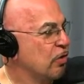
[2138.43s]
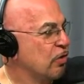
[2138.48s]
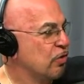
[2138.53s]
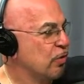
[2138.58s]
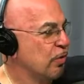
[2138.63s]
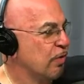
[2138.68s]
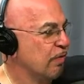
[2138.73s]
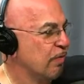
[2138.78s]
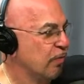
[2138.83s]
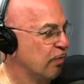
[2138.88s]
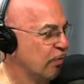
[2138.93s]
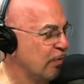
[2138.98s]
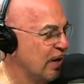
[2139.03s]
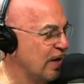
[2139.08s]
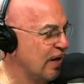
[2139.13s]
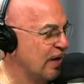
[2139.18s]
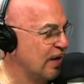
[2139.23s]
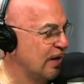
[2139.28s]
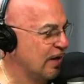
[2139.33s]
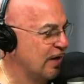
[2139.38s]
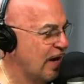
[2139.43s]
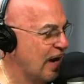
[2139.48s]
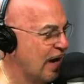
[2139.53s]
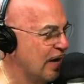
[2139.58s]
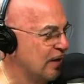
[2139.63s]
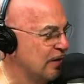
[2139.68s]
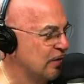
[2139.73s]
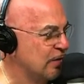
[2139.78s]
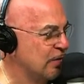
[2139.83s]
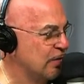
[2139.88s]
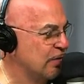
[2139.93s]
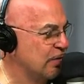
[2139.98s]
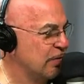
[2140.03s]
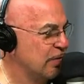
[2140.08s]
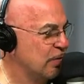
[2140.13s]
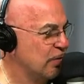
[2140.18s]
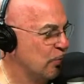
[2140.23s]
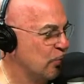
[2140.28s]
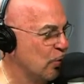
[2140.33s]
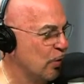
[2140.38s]
sort of the Reagan attitude
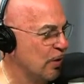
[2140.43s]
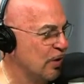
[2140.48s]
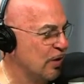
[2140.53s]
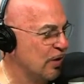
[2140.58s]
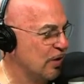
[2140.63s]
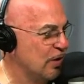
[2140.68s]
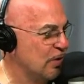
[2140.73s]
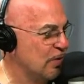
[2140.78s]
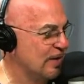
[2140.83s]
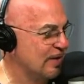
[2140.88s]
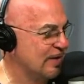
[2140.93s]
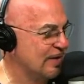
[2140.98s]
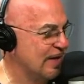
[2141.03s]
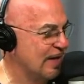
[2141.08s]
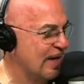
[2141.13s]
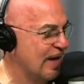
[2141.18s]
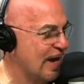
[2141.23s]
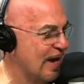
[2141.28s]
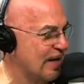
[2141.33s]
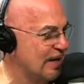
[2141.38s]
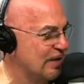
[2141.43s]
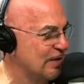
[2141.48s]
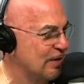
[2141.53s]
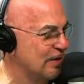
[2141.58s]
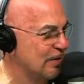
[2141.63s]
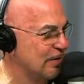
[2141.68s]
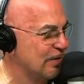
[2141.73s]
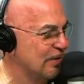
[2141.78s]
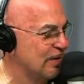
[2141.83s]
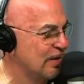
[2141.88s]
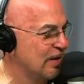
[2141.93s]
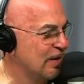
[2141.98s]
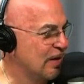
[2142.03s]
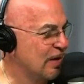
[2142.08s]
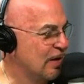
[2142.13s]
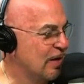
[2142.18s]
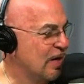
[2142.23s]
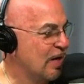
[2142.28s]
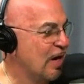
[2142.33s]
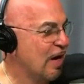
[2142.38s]
and the Born in the USA attitude
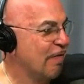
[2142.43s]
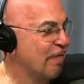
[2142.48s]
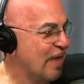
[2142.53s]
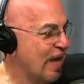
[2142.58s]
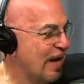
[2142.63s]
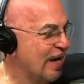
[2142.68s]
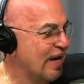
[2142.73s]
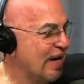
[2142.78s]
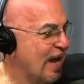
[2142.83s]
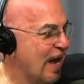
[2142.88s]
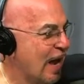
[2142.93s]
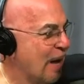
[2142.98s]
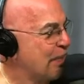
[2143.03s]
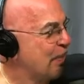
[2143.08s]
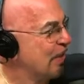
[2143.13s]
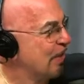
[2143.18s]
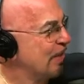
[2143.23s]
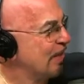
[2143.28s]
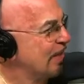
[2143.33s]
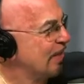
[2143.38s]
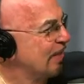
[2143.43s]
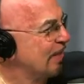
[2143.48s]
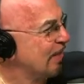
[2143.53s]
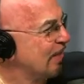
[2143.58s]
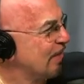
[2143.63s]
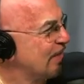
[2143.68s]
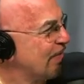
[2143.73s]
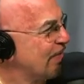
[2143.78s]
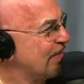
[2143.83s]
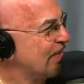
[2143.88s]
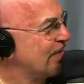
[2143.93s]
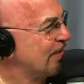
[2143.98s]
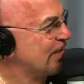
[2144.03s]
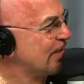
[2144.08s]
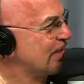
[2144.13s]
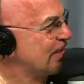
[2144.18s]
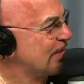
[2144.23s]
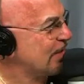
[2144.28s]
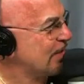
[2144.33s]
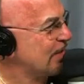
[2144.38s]
if that had happened in
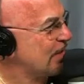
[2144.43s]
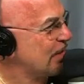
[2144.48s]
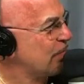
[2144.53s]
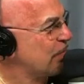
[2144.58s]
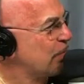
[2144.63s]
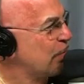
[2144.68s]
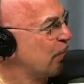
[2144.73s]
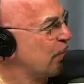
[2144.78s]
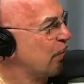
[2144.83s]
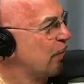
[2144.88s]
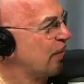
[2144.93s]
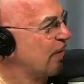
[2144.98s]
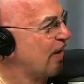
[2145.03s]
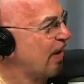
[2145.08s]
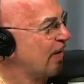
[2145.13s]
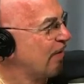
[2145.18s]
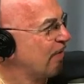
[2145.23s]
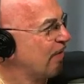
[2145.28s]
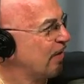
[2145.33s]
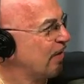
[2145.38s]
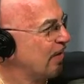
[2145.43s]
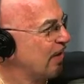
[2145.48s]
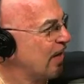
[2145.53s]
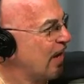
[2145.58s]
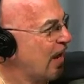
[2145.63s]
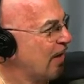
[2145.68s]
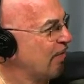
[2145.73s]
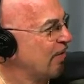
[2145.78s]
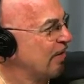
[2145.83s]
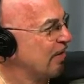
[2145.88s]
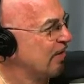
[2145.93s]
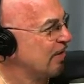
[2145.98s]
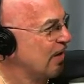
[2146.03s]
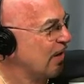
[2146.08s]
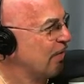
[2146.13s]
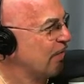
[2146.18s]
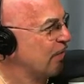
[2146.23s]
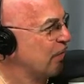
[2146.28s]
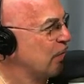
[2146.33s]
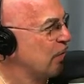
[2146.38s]
1976, this country would have been having having
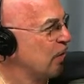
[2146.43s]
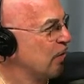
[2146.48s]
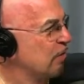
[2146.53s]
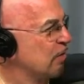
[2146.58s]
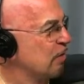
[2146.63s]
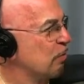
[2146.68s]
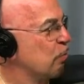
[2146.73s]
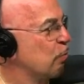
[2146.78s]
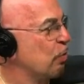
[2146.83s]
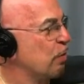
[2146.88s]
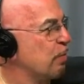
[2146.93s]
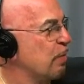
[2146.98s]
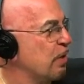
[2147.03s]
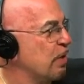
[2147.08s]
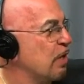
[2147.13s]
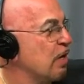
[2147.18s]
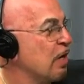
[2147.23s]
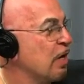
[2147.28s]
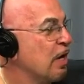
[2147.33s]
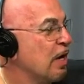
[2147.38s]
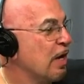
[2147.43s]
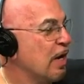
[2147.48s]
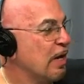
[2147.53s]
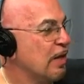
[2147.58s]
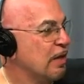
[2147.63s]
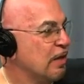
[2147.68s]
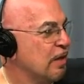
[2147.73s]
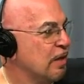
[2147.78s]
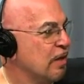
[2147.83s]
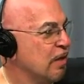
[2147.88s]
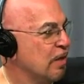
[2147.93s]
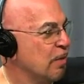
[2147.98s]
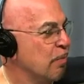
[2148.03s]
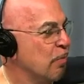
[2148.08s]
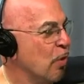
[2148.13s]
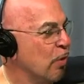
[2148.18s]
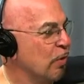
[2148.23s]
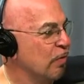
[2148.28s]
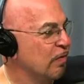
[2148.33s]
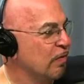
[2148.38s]
itself. This oh, would oh, have been the
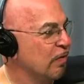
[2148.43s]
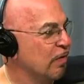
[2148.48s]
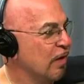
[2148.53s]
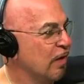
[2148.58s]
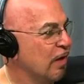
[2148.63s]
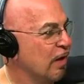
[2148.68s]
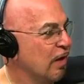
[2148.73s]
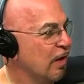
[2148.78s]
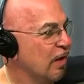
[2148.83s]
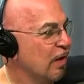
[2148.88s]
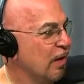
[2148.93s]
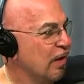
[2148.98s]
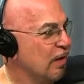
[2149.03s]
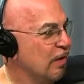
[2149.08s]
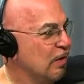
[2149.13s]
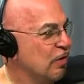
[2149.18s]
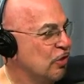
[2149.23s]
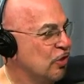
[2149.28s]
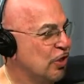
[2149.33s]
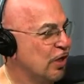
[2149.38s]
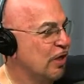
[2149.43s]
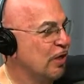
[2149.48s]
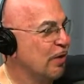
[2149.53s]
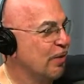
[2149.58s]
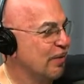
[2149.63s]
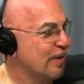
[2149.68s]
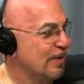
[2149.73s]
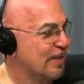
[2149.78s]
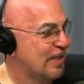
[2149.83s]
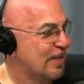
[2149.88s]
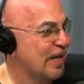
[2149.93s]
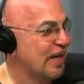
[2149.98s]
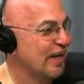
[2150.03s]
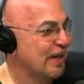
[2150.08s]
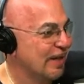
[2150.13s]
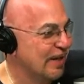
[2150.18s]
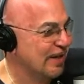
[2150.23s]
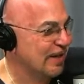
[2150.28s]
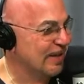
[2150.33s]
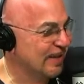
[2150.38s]
most
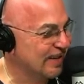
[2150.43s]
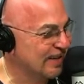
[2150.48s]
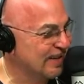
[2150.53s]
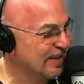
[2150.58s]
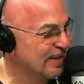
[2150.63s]
jingoistic,